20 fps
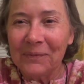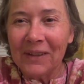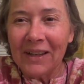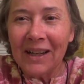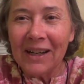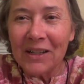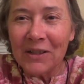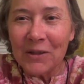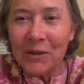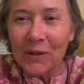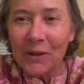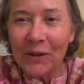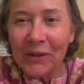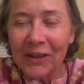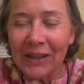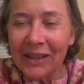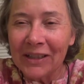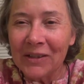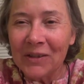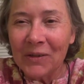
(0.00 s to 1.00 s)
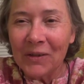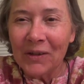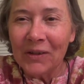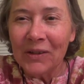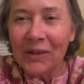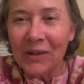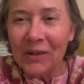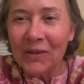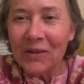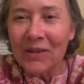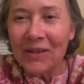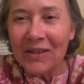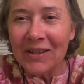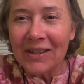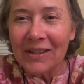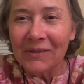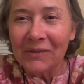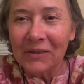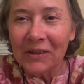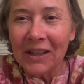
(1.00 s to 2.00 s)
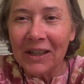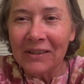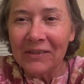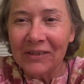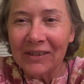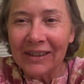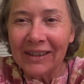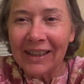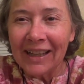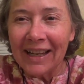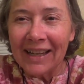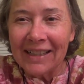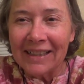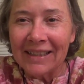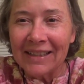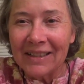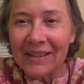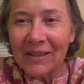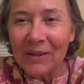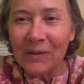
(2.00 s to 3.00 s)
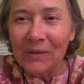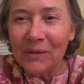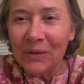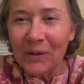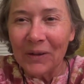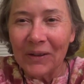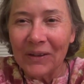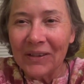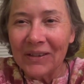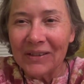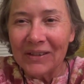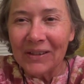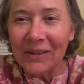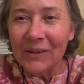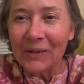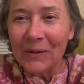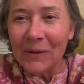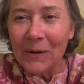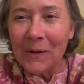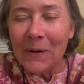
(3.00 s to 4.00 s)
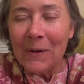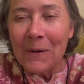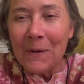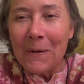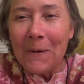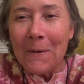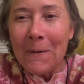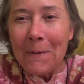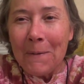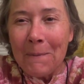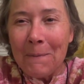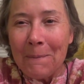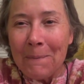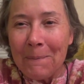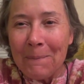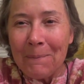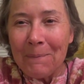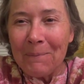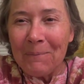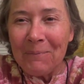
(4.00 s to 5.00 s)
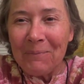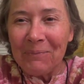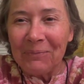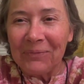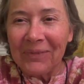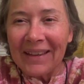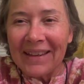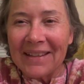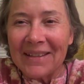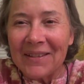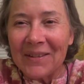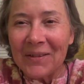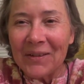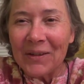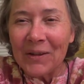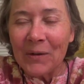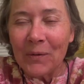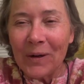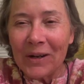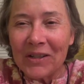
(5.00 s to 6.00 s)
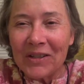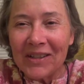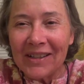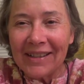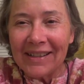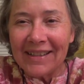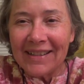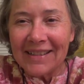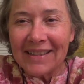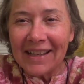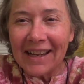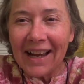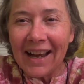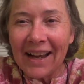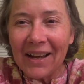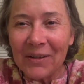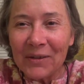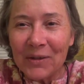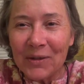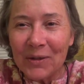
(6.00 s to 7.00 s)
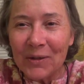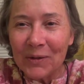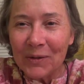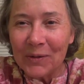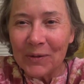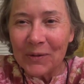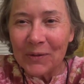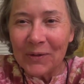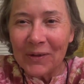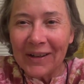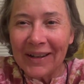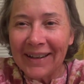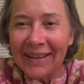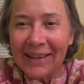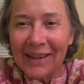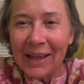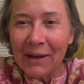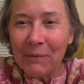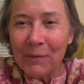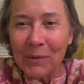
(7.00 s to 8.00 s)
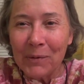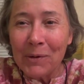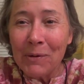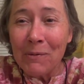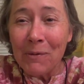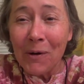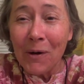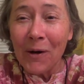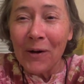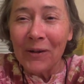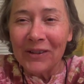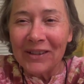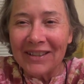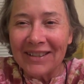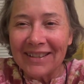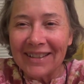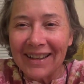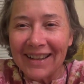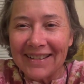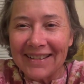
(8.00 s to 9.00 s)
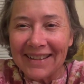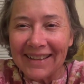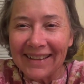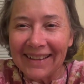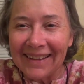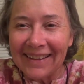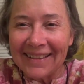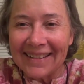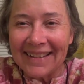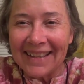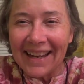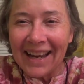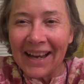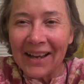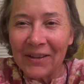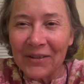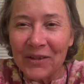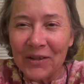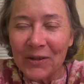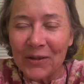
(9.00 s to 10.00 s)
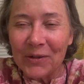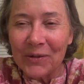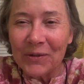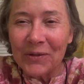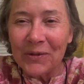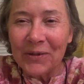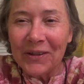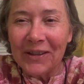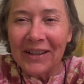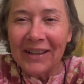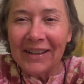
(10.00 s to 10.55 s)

contrary to the notions of love and light and so forth. So the question is that we were all discussing is how to